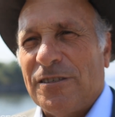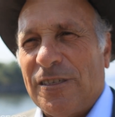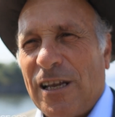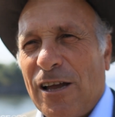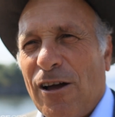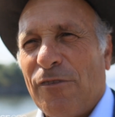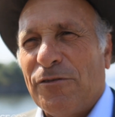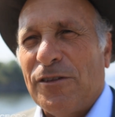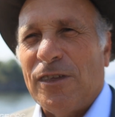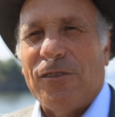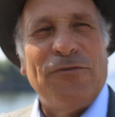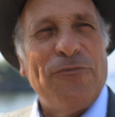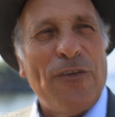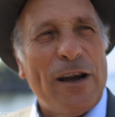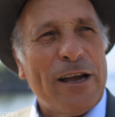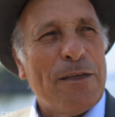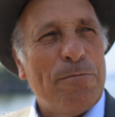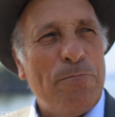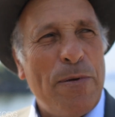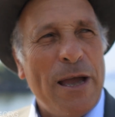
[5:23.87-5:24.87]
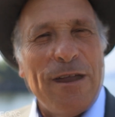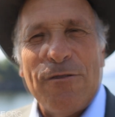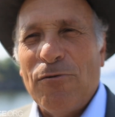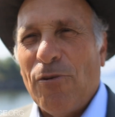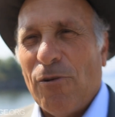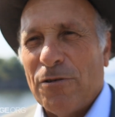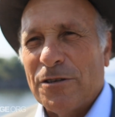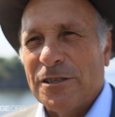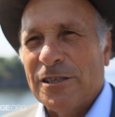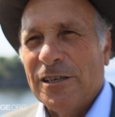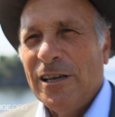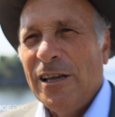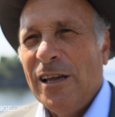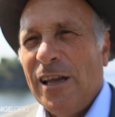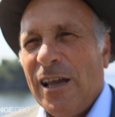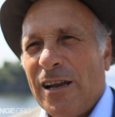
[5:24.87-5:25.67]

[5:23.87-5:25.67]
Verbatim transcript: Stay off their fucking payrolls.